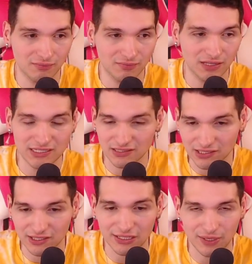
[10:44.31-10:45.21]
That's
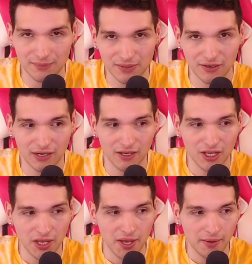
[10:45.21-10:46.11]
literally what I'm hearing.
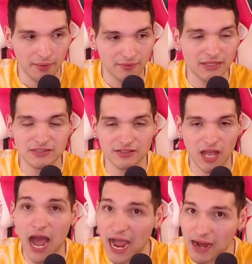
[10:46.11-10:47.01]

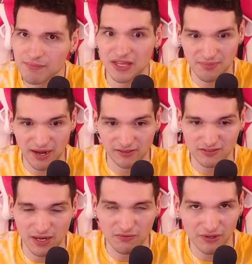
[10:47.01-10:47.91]
I'm the
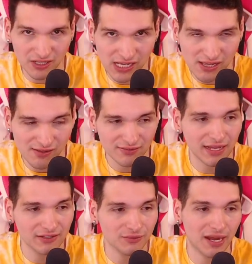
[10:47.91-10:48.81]
embarrassment. Really?
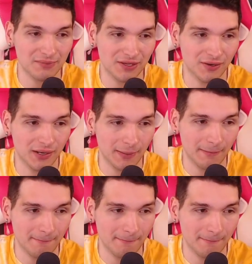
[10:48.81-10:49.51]
That's what I'm hearing.